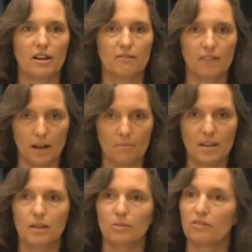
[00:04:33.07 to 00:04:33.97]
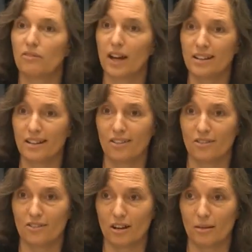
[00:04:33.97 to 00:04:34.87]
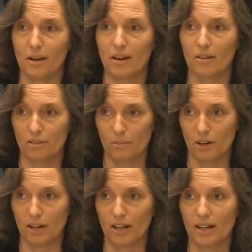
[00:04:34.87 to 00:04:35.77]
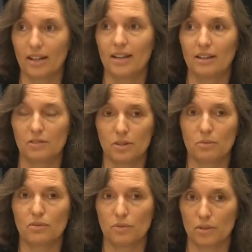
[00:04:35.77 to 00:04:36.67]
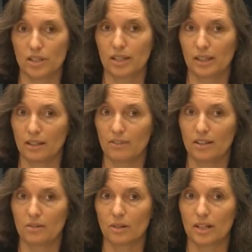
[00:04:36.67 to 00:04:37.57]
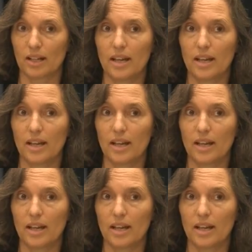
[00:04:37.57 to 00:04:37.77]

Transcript: of not being able to find another job out on the market if she was forced to leave this one.